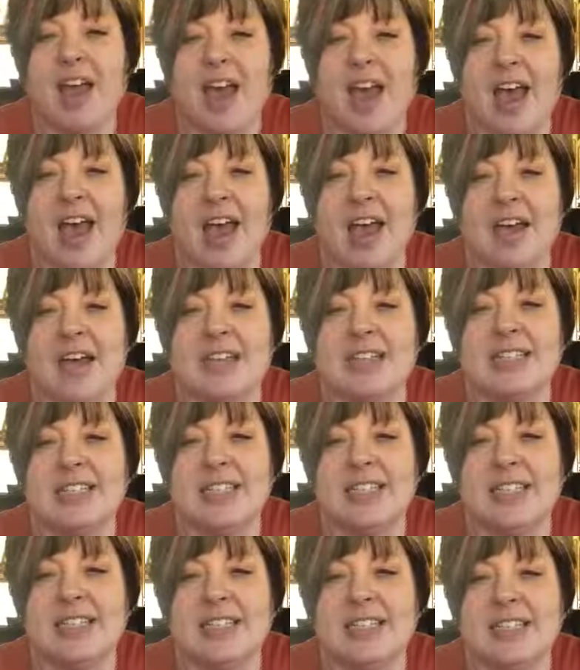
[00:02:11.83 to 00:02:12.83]

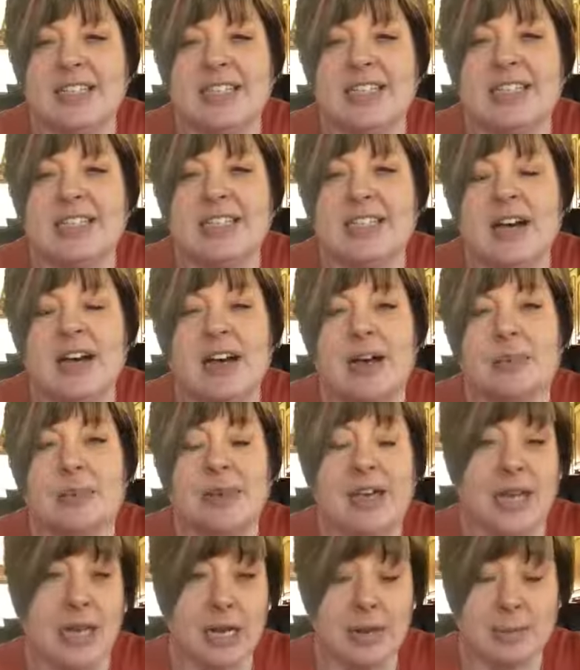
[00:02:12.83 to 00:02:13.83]
and it is
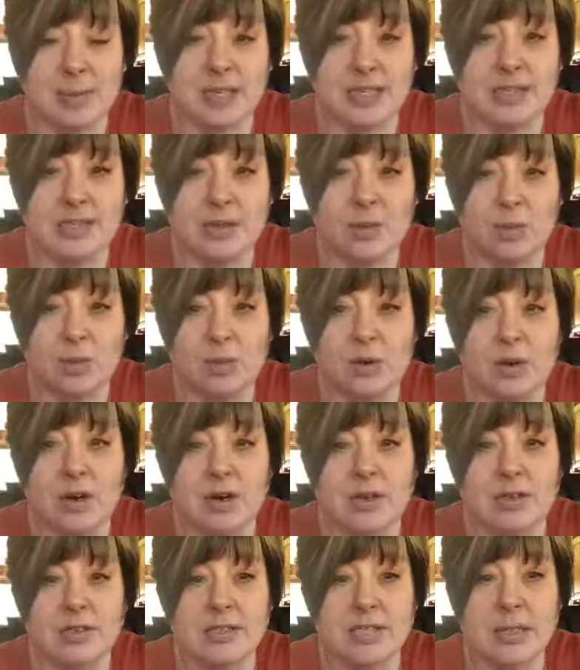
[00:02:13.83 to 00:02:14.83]
um, cannabis
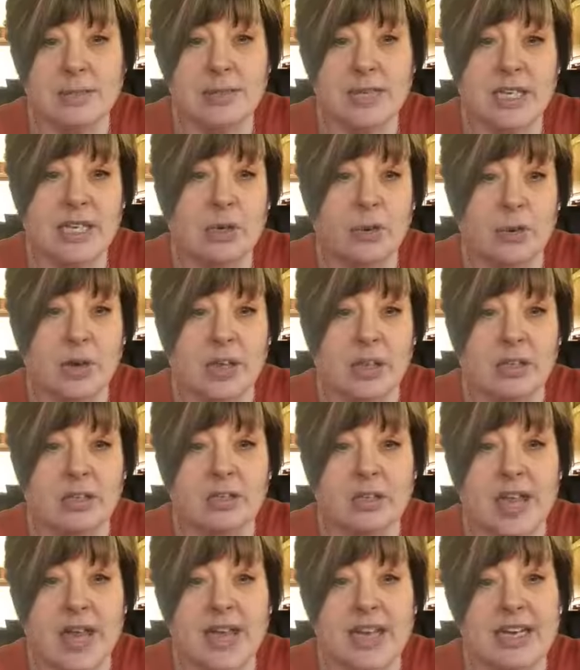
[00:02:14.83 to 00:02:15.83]
or CBD
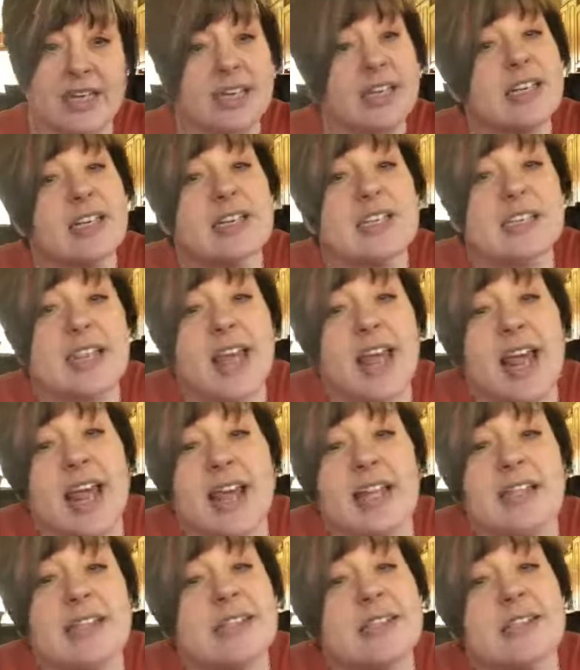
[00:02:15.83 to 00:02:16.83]
oil, and it
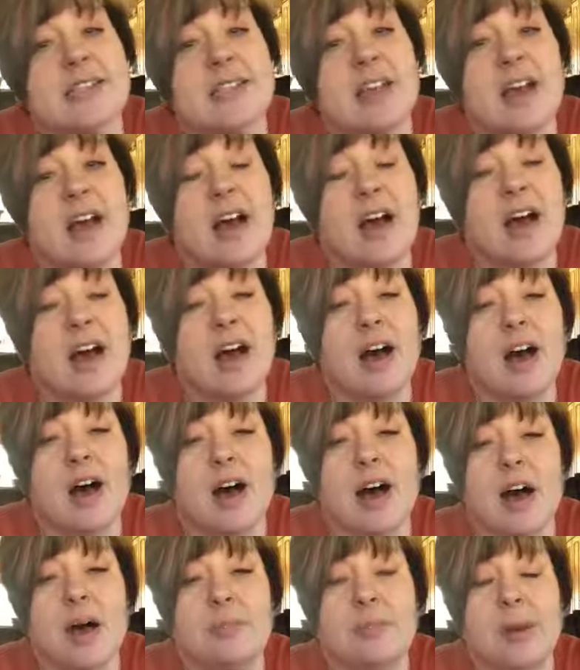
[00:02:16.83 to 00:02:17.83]
contains
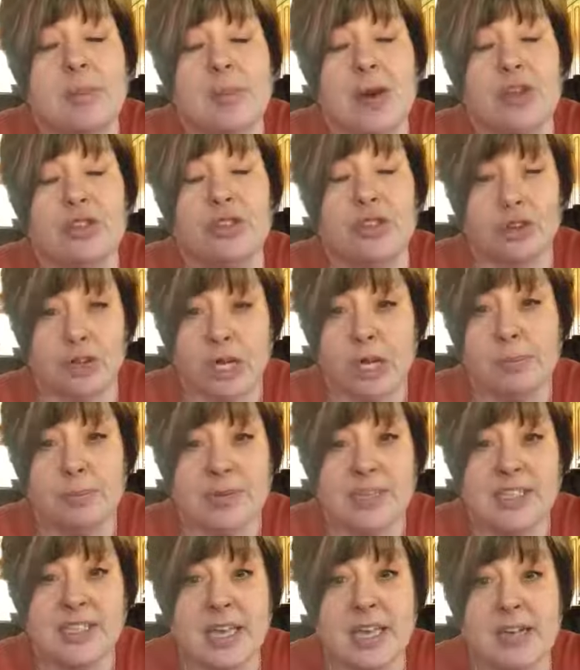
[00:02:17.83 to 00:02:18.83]
um, about
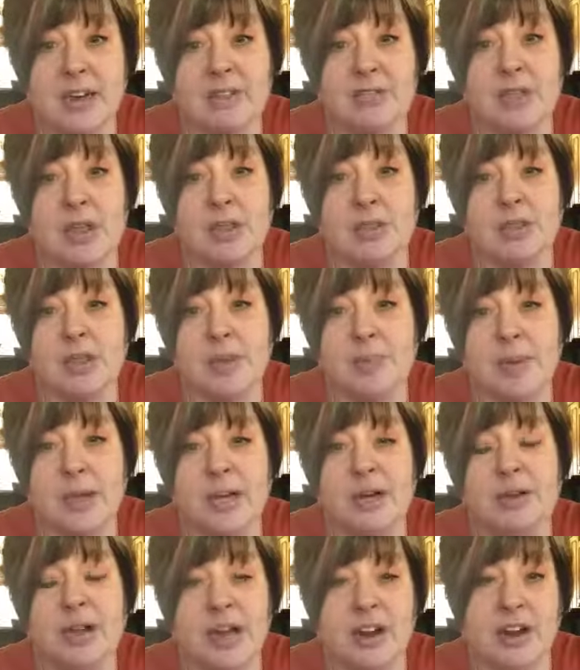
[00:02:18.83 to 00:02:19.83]
30% of the, the
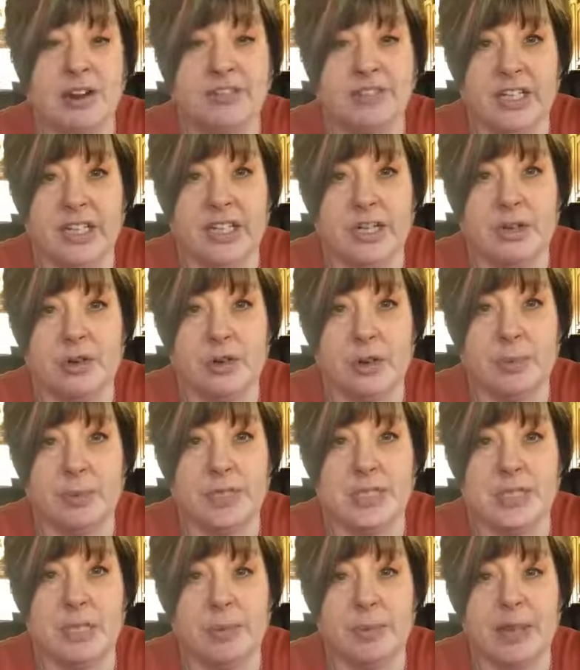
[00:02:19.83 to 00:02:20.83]
beta-carotene or
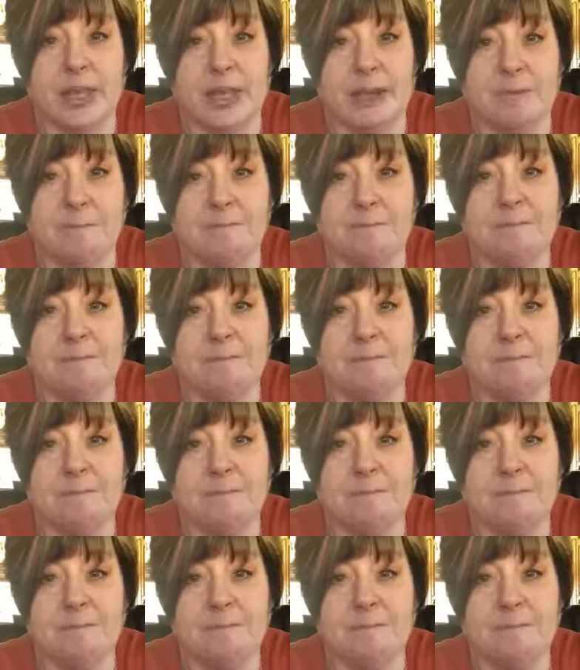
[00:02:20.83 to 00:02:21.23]
the BCP.